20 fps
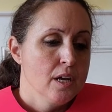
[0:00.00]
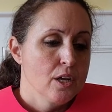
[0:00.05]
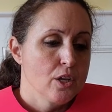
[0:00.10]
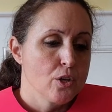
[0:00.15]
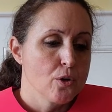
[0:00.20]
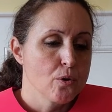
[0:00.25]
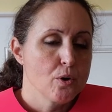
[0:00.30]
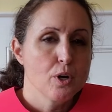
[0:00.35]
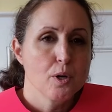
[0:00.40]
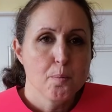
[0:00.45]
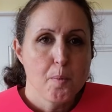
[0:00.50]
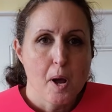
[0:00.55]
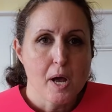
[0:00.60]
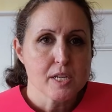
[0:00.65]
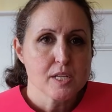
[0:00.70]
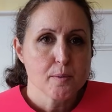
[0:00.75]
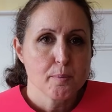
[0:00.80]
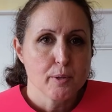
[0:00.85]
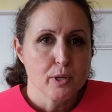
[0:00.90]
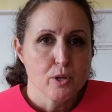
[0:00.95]
You could
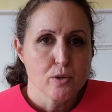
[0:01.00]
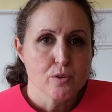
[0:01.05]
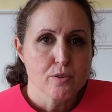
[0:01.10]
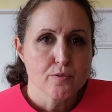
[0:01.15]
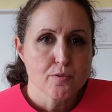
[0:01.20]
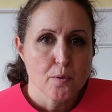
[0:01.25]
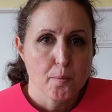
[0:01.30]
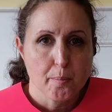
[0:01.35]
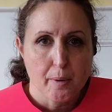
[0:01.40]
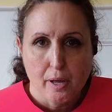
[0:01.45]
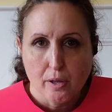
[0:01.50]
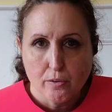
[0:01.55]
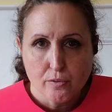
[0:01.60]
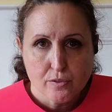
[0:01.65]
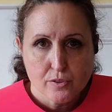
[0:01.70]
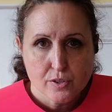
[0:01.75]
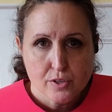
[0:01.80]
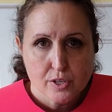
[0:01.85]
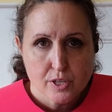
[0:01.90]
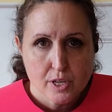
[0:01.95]
possibly use it for
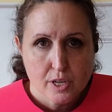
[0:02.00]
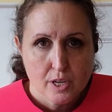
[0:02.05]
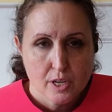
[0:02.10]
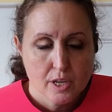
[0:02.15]
belts.